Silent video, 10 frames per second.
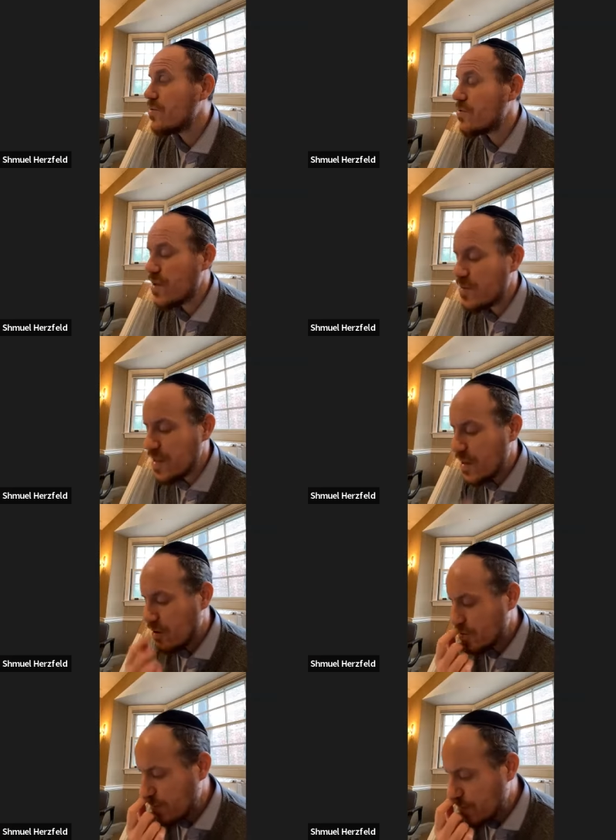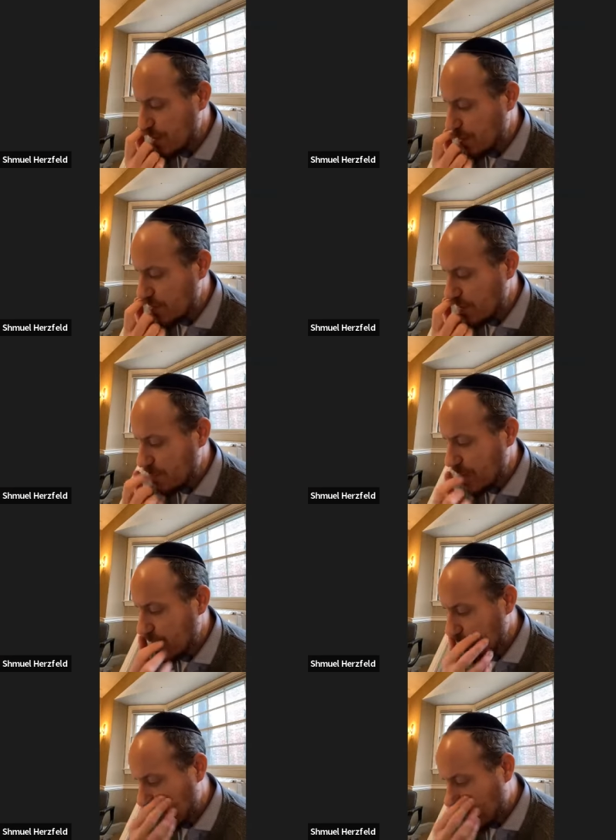with Rabbi Zera because Rabbi Zera didn't
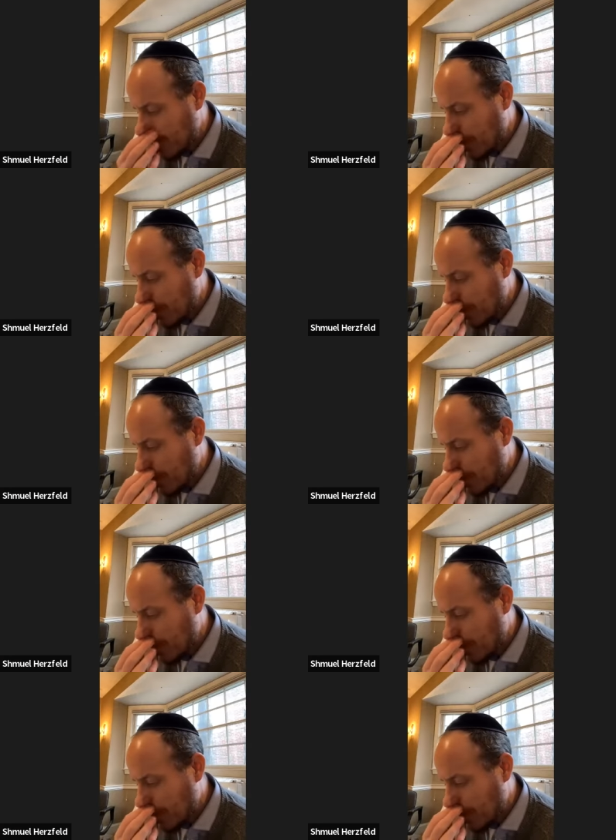make a decree,